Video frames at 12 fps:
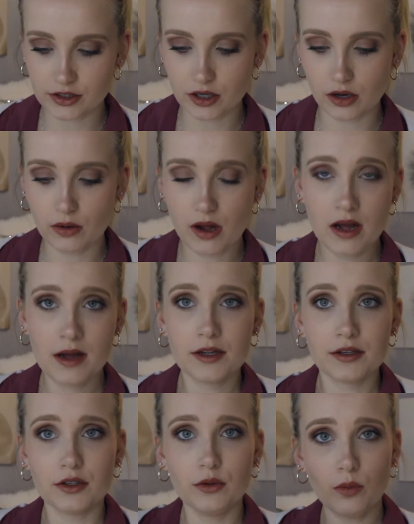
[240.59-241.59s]
So
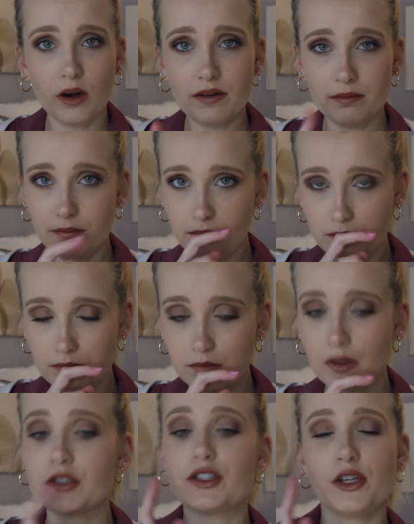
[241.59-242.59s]
you want
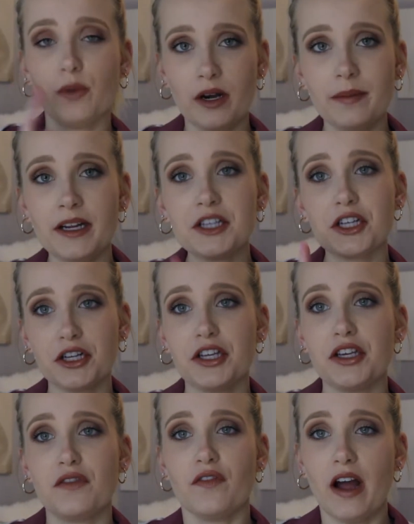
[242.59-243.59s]
to make sure that
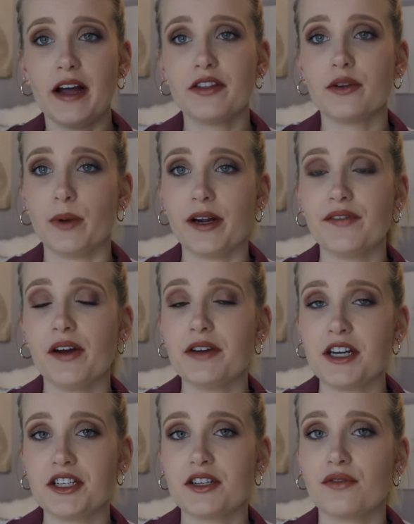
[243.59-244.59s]
you find the right
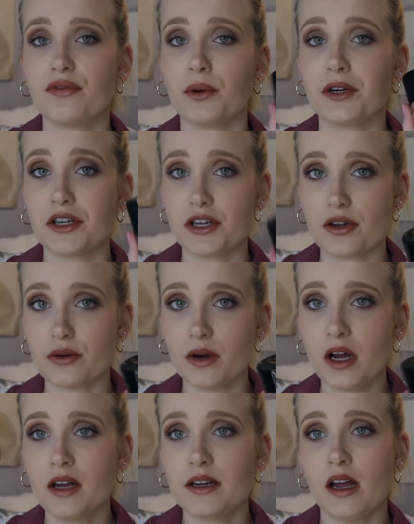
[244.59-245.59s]
foundation for you.
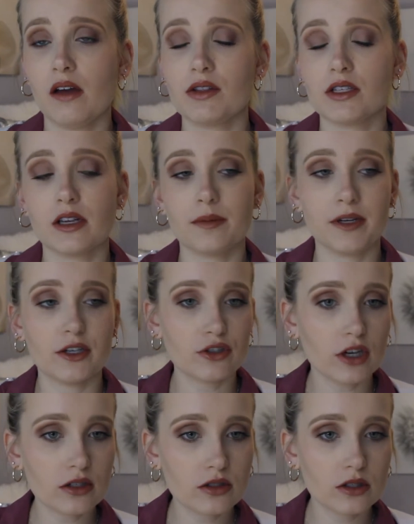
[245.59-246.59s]
Now this could be a
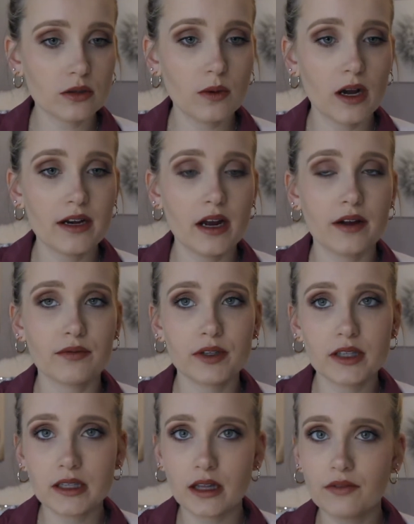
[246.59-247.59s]
drugstore one. I
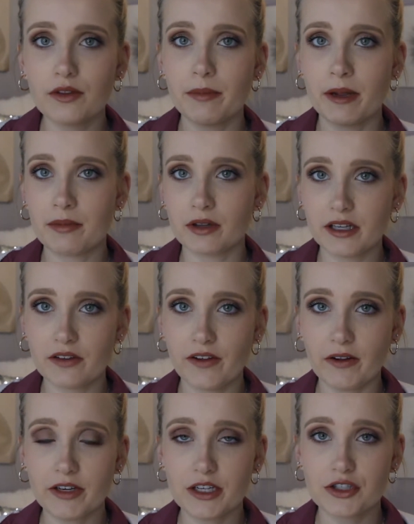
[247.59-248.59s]
really love the Maybelline
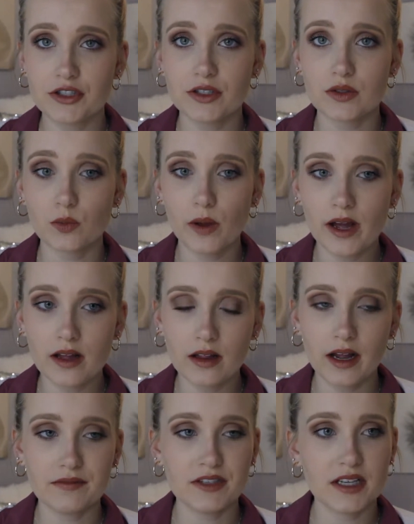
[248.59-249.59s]
foundations as well.
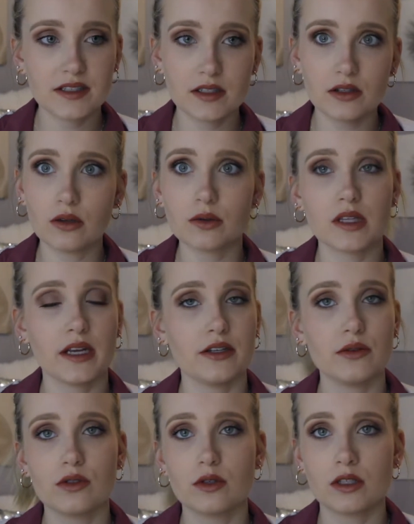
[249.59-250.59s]
I've tested those. I
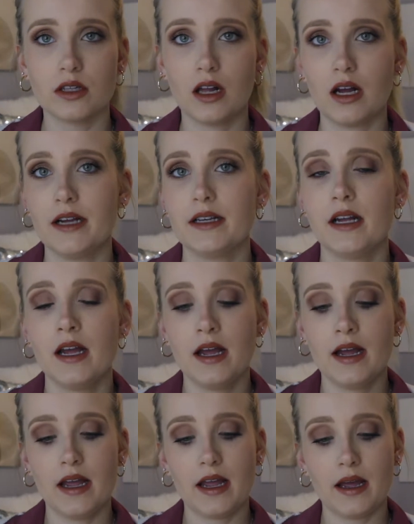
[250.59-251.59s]
use those a lot.
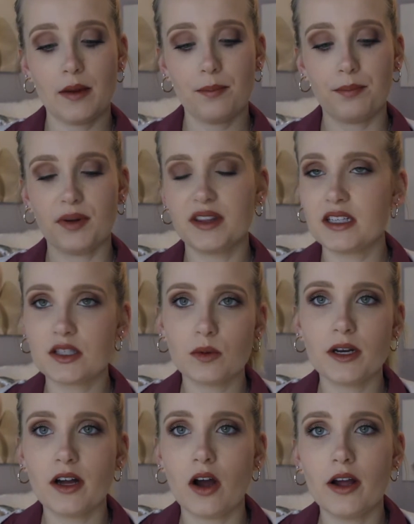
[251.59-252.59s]
But this
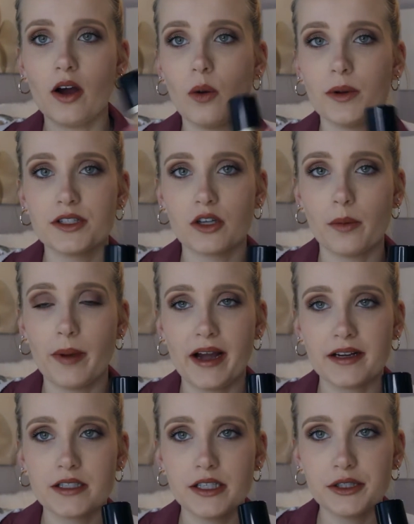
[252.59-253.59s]
one I always go
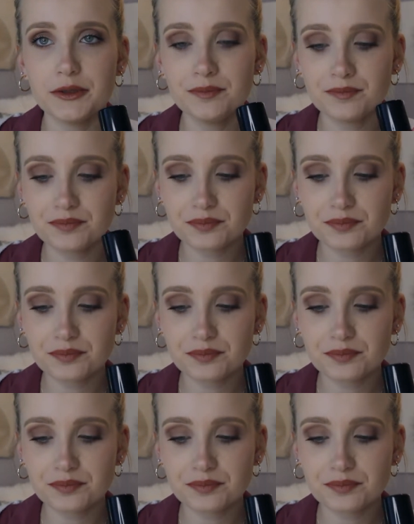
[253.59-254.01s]
back to.